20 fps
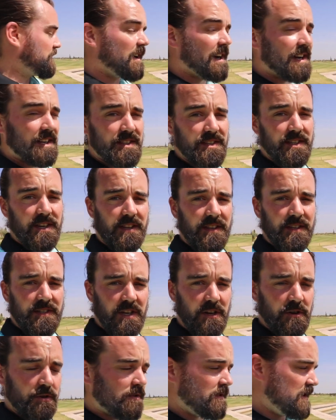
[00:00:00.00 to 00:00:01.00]
right hand side of this
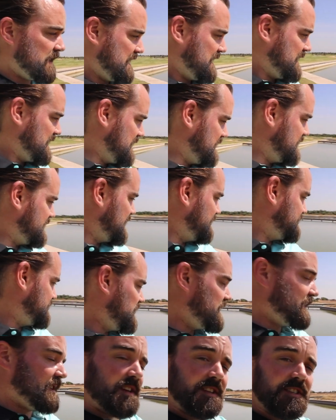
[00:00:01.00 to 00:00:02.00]
hole. They've
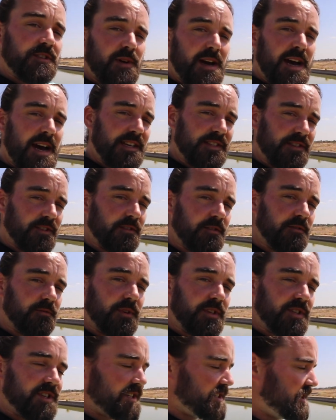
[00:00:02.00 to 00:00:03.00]
turned it into a hazard,
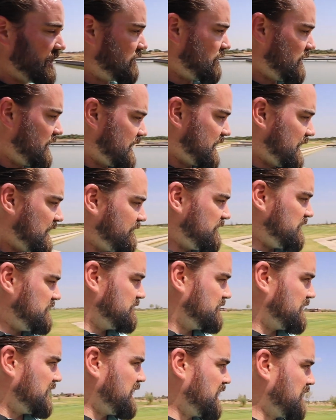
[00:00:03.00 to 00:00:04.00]
which is actually quite clever.
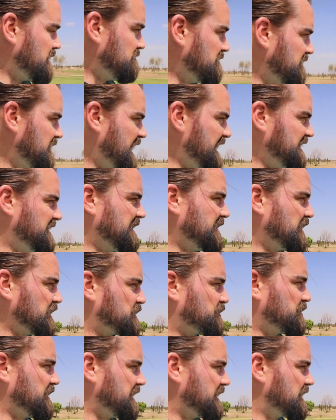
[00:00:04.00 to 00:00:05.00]
Actually looks
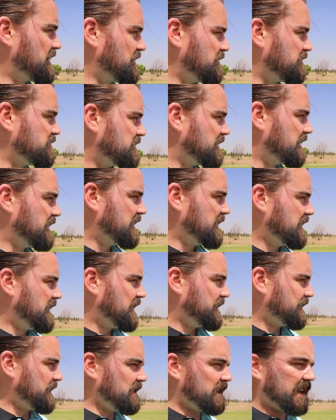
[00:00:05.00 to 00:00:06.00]
pretty cool.
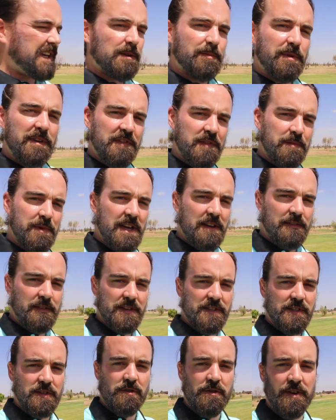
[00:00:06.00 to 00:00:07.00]
Don't think it'd be for me if I
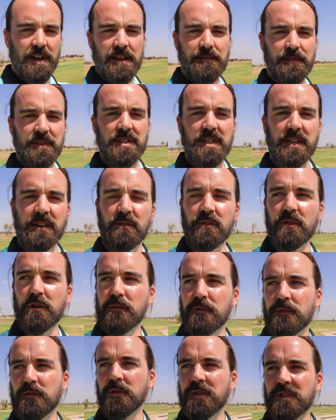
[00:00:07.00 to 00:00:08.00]
saw it on every single
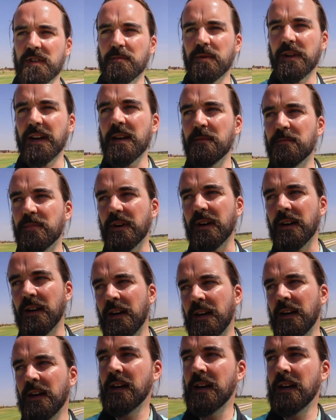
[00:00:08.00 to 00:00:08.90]
golf course I played, but